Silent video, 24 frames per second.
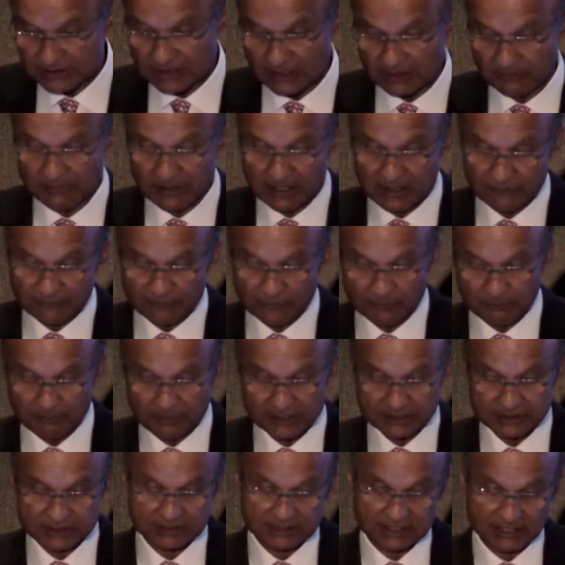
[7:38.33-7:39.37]
that are meaningful for
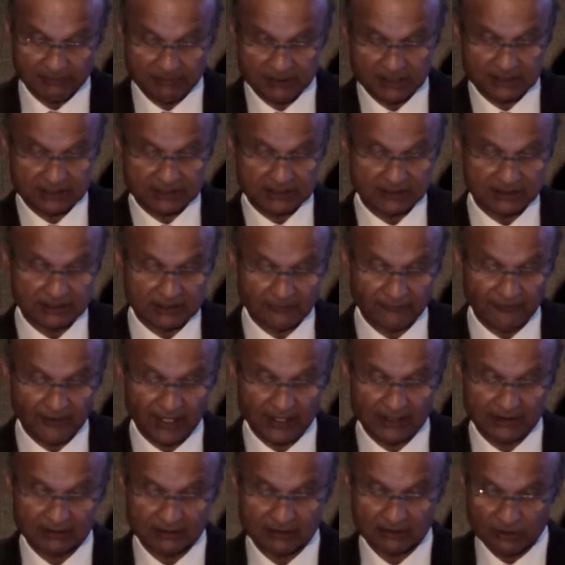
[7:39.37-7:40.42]
patients have been
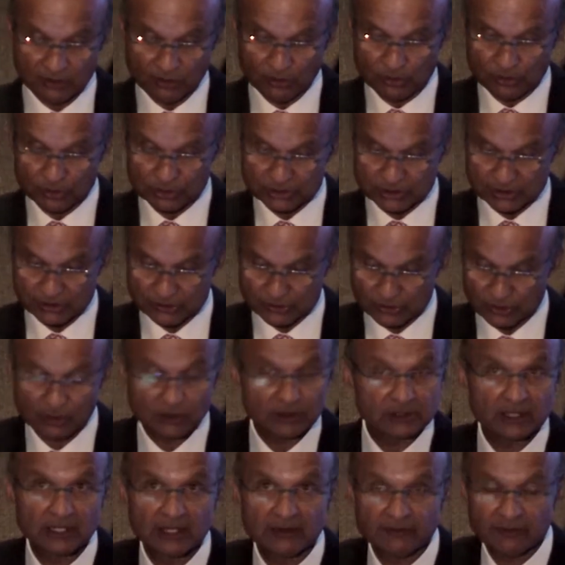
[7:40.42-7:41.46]
defined. Glucose
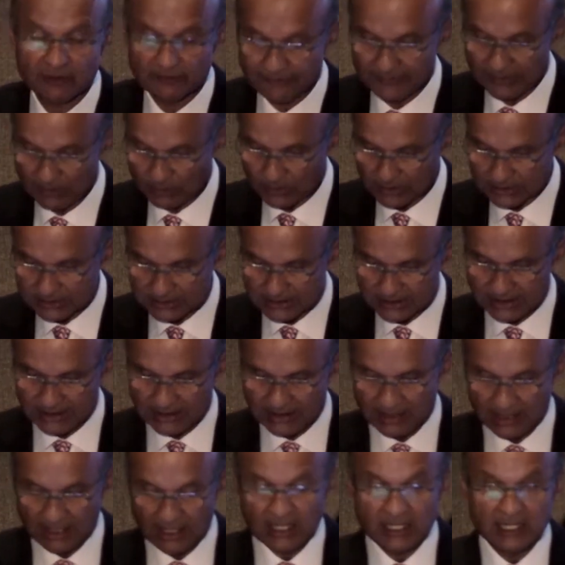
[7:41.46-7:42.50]
control, the level of
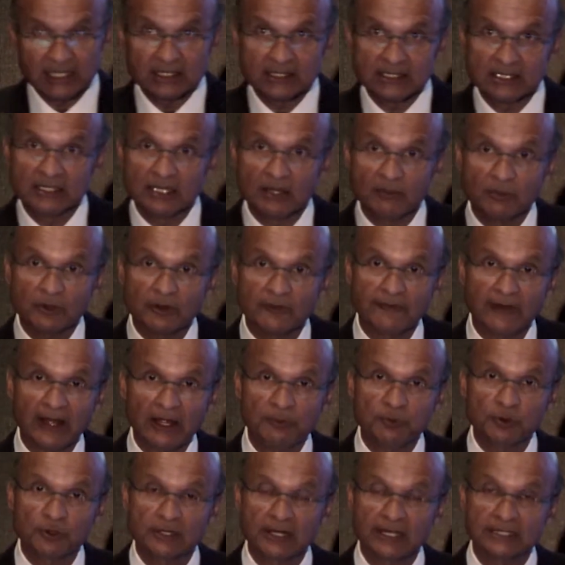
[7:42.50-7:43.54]
A1C, the number of
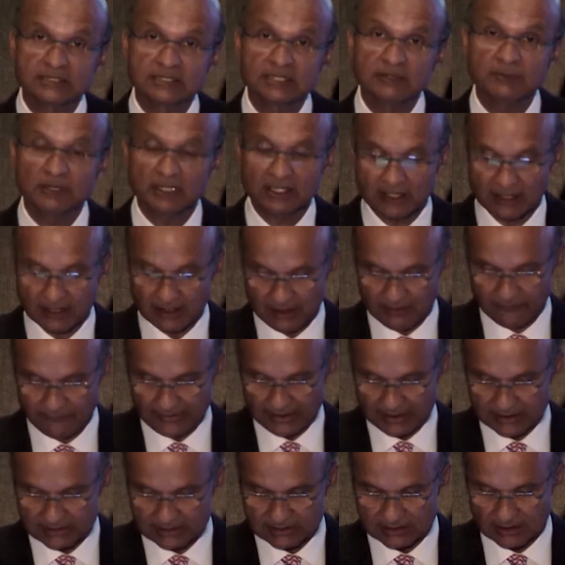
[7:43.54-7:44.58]
hypoglycemic
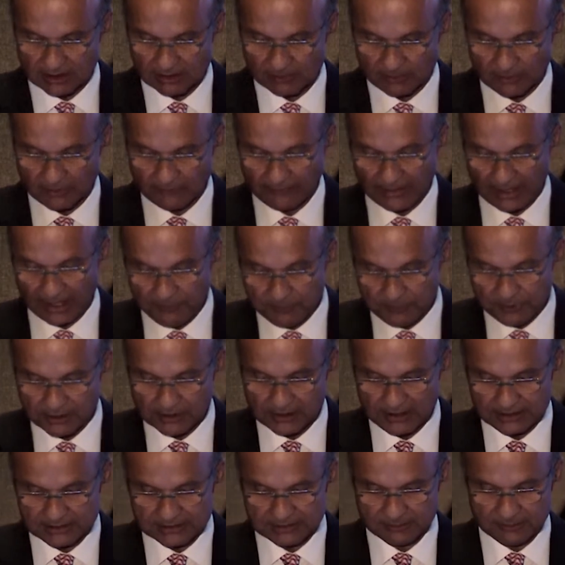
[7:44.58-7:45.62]
events, the number of
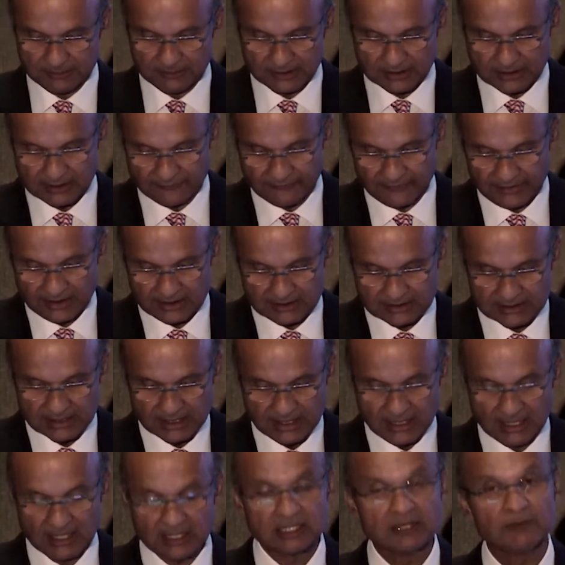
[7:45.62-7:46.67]
hyperglycemic events,
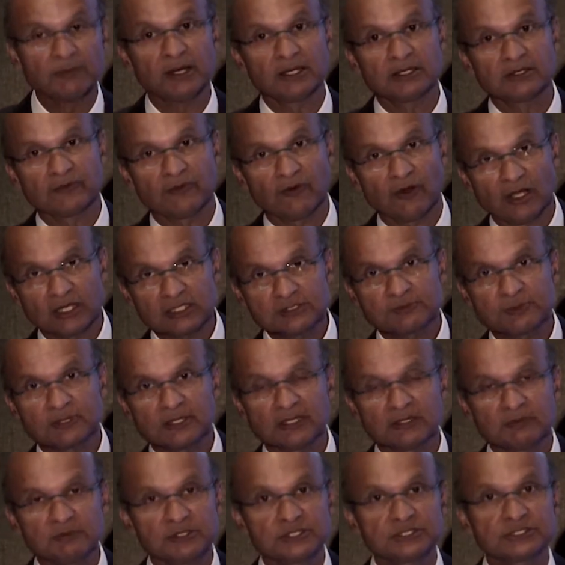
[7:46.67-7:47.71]
the amount of
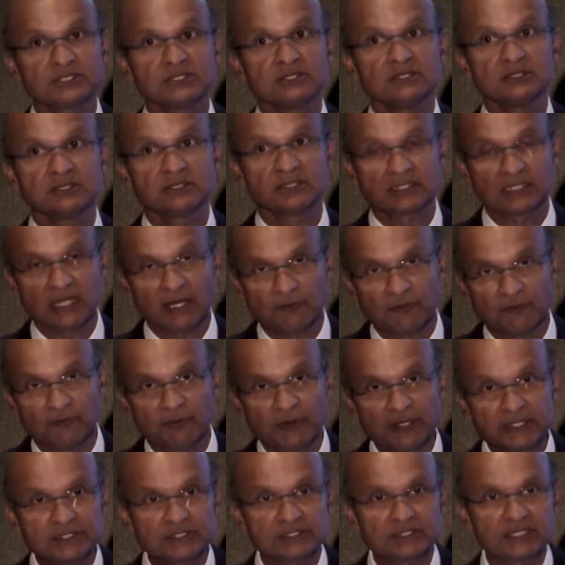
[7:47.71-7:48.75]
hospital admission, the type of
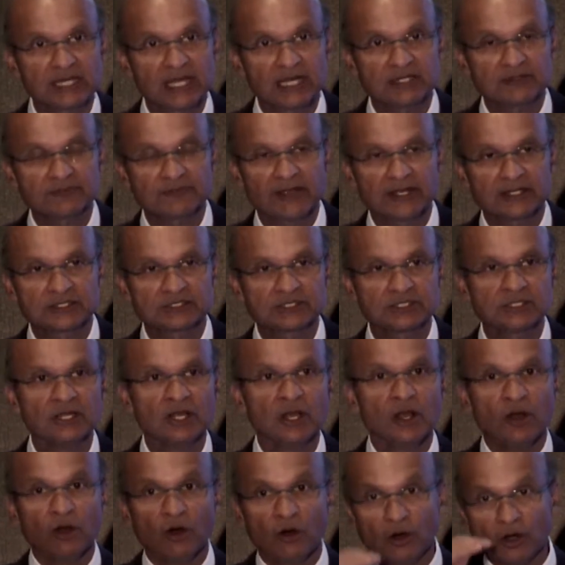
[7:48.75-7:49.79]
patient satisfaction.
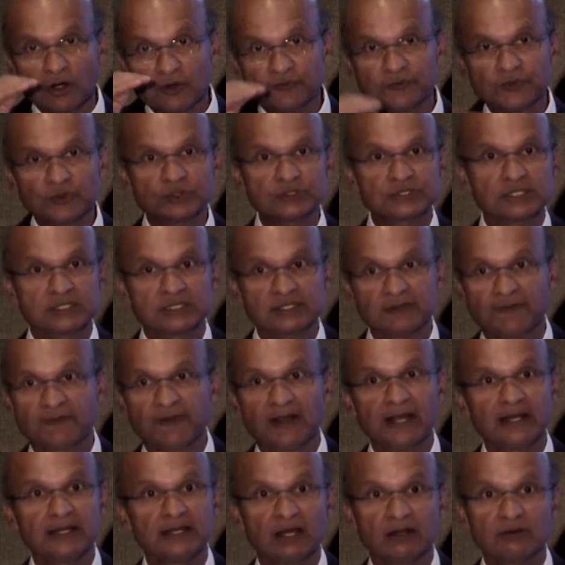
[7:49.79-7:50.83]
All of those are
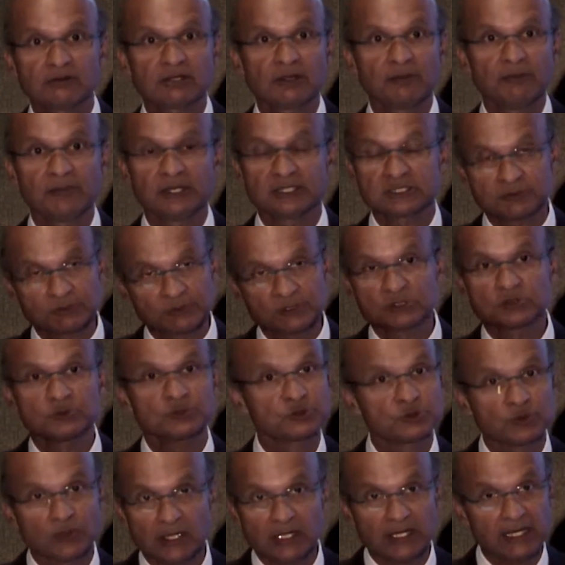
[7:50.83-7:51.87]
defined outcome measurements
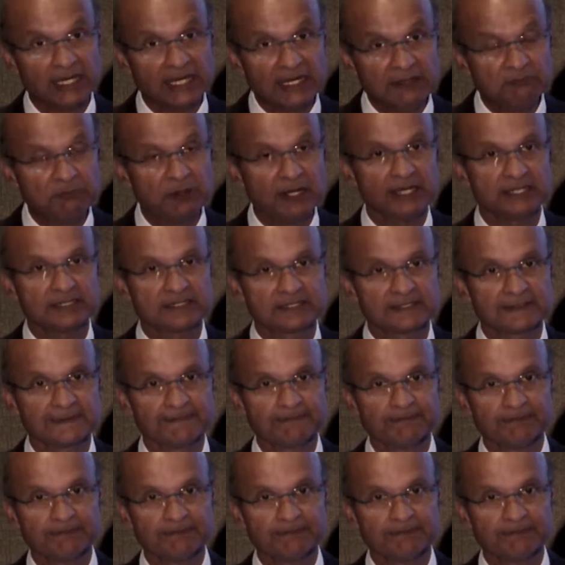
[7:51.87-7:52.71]
which were in place.